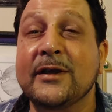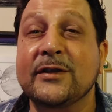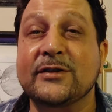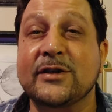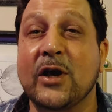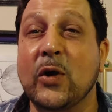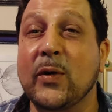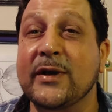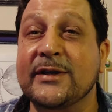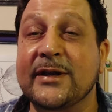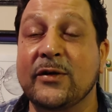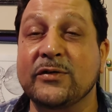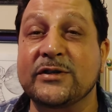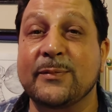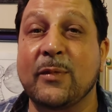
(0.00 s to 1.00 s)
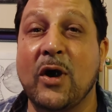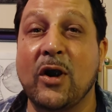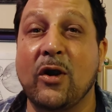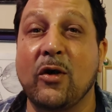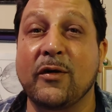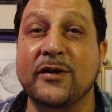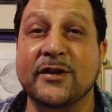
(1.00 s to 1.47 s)
So until
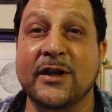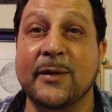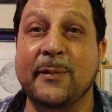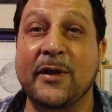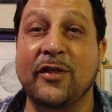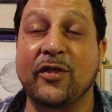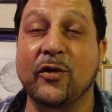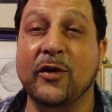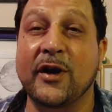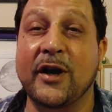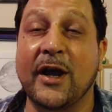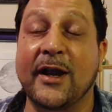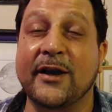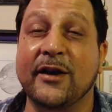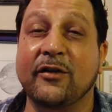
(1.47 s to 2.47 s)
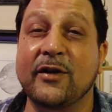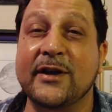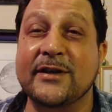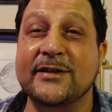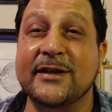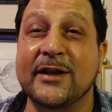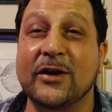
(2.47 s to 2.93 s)
tomorrow, it's going to be 39
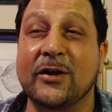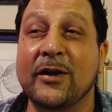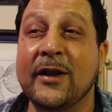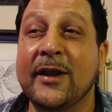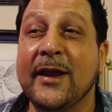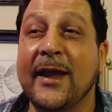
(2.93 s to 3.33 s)
degrees here,